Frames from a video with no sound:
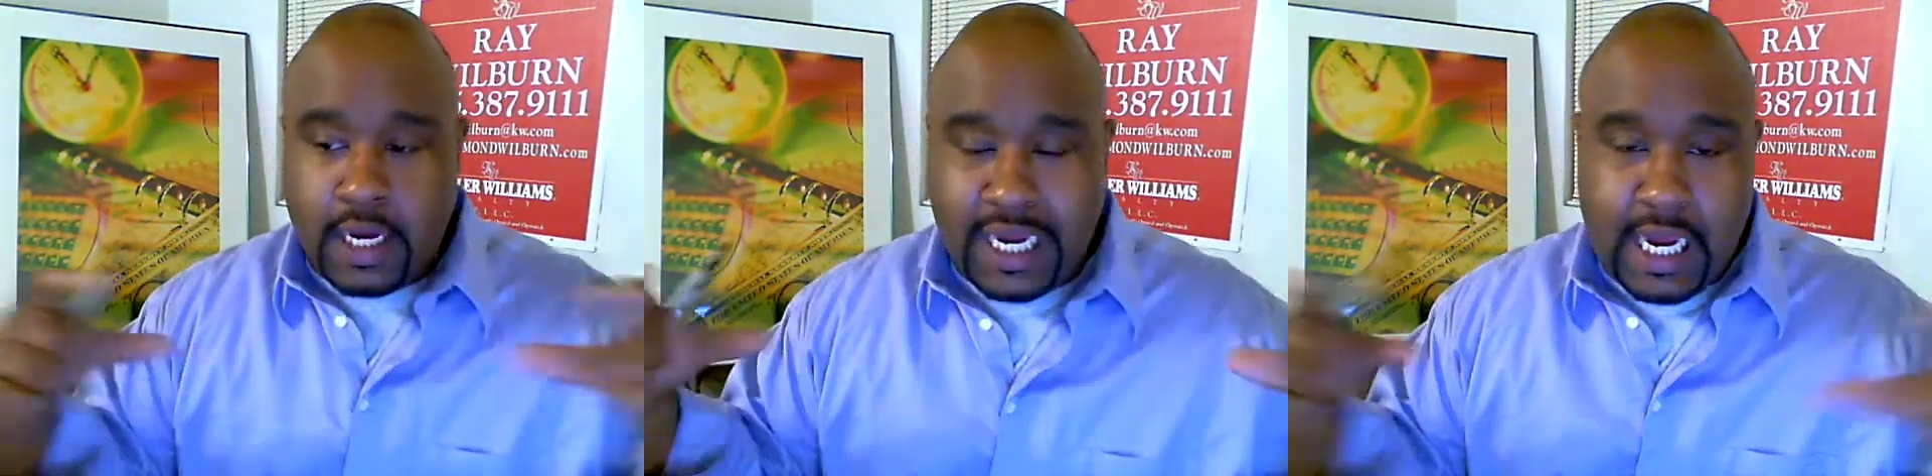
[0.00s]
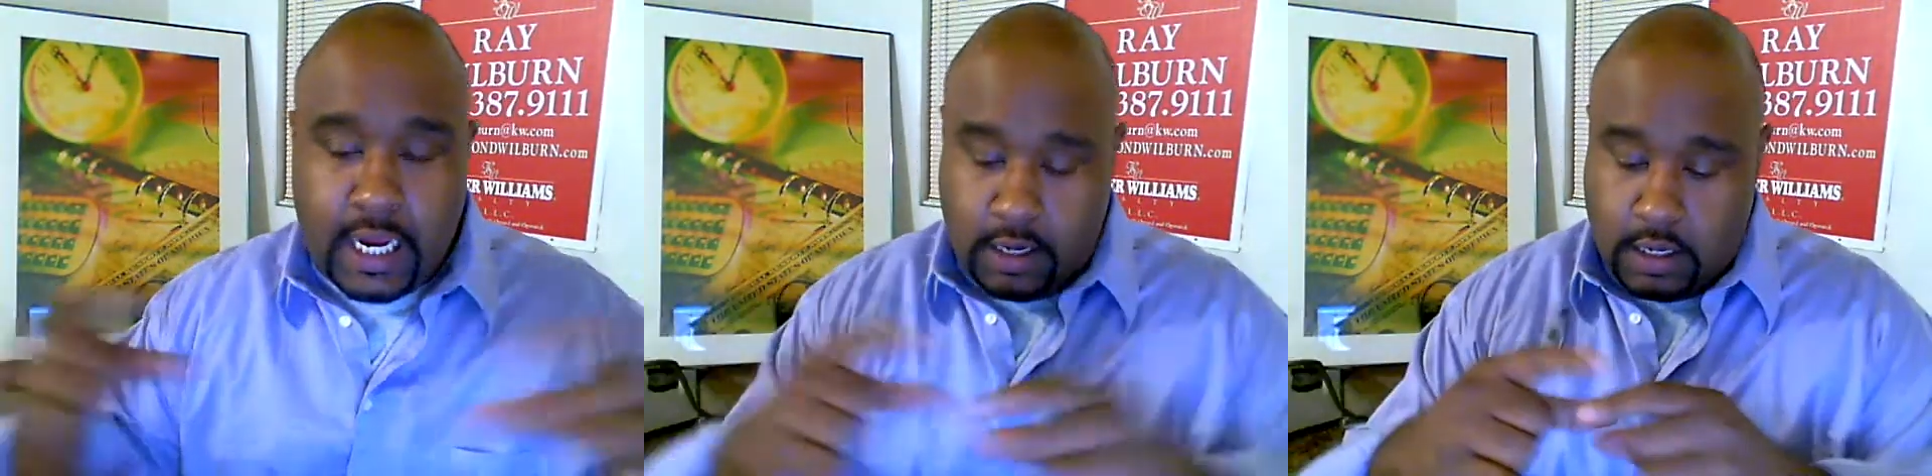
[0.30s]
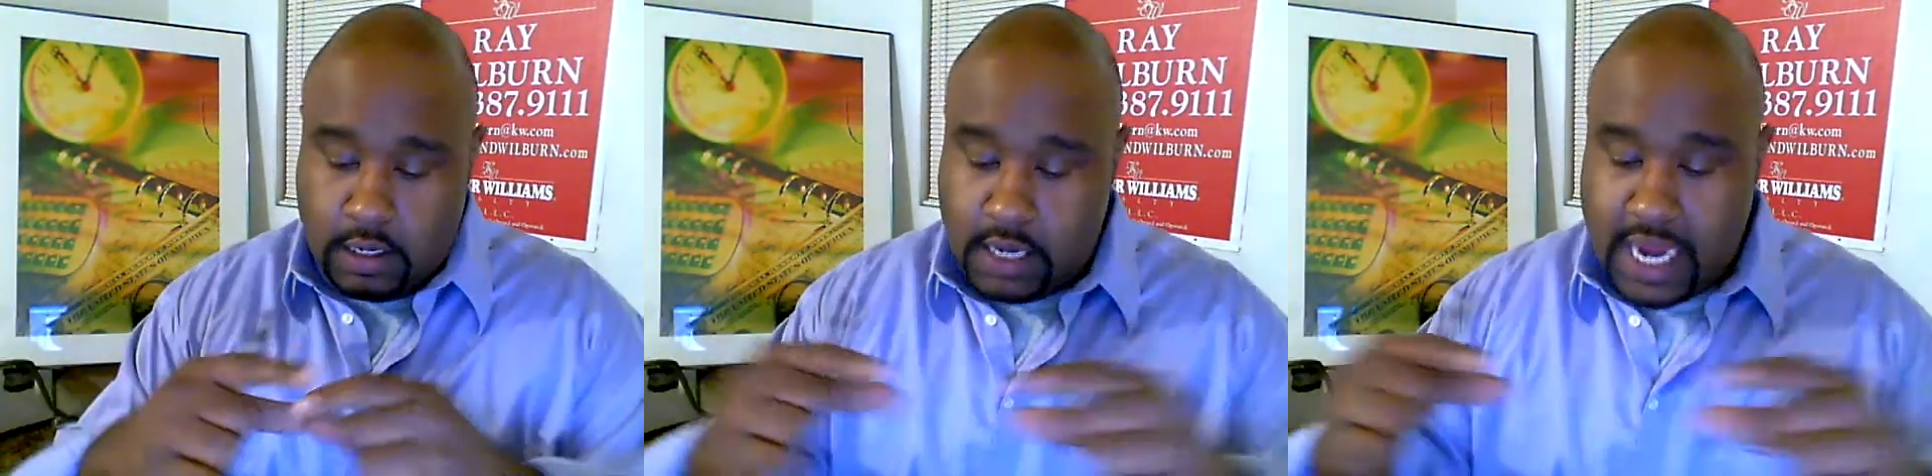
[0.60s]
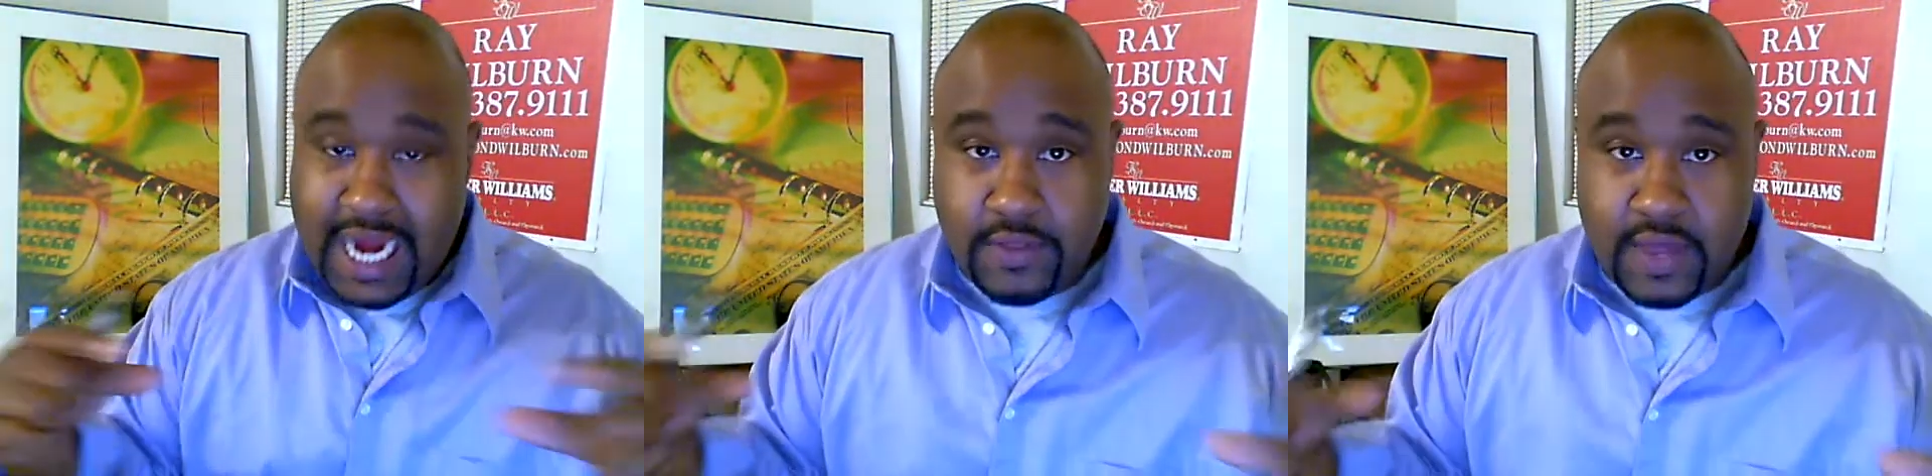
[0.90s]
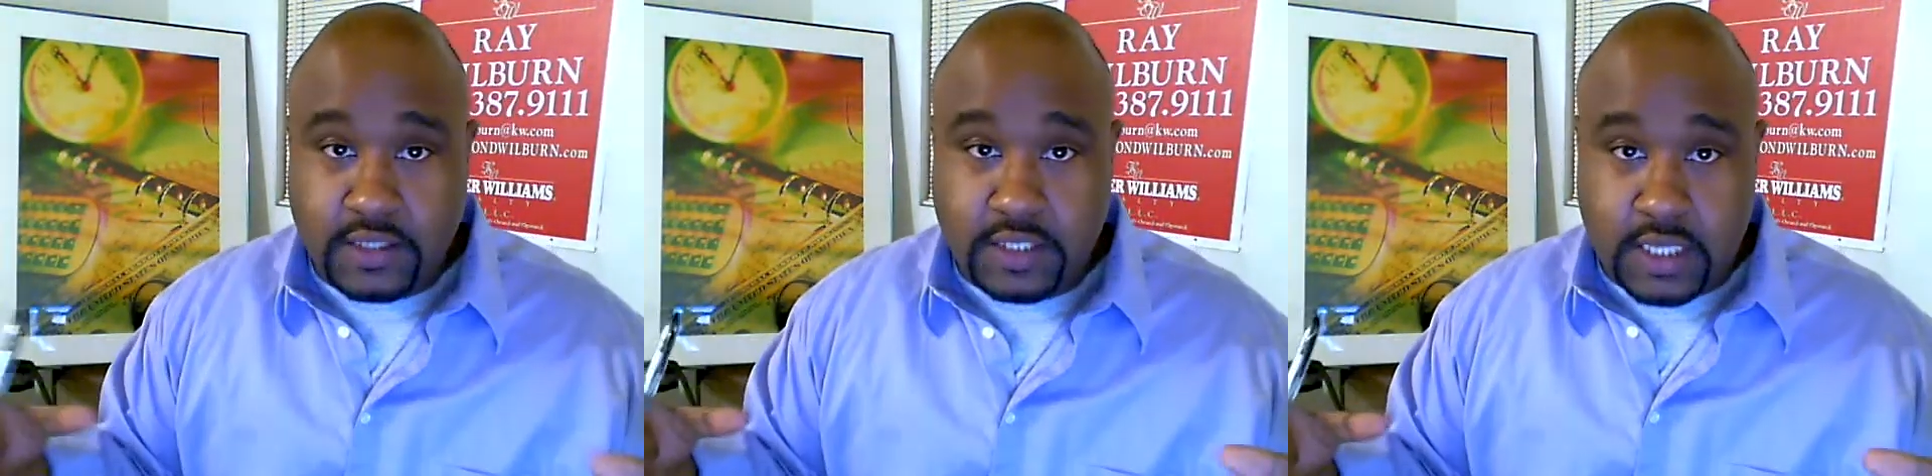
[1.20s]
to get
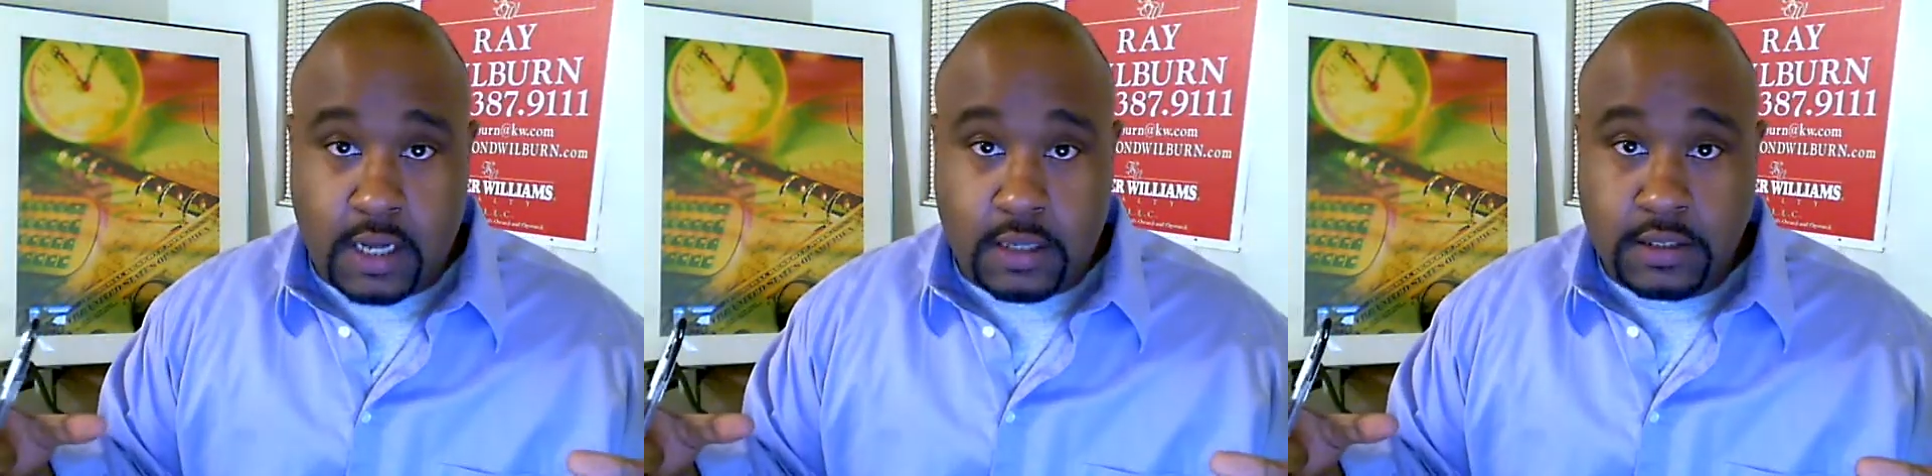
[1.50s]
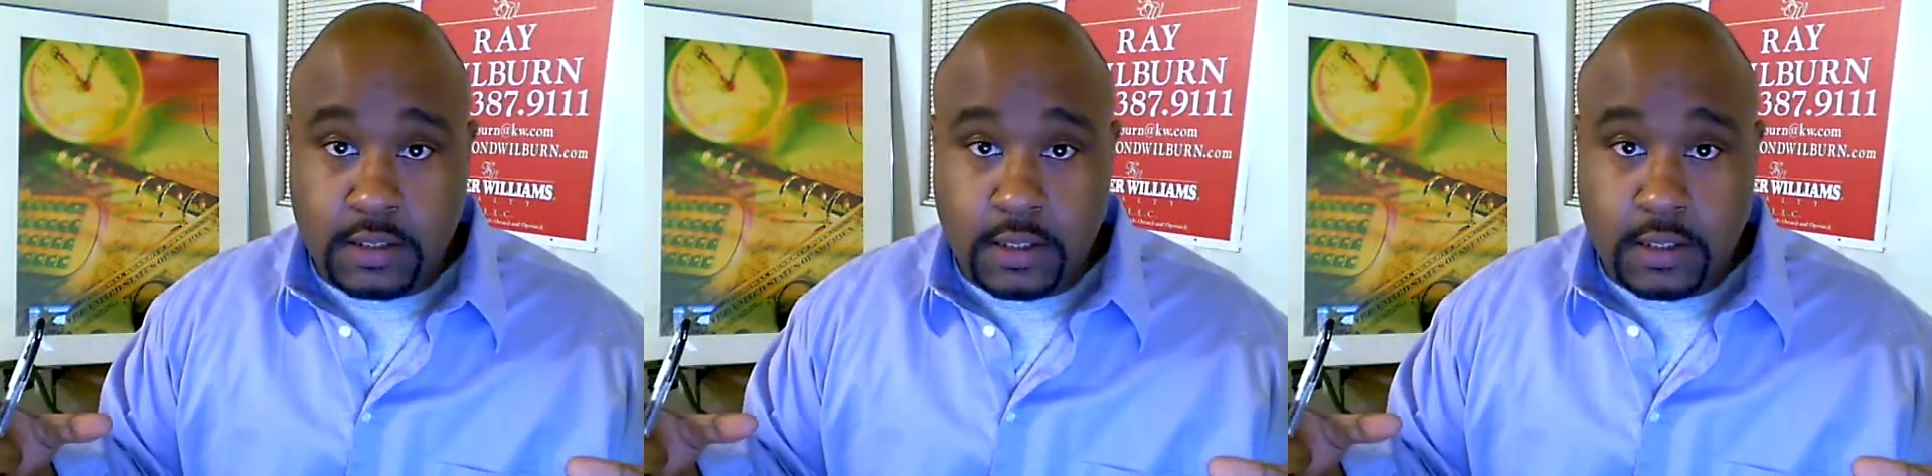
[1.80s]
$8,000,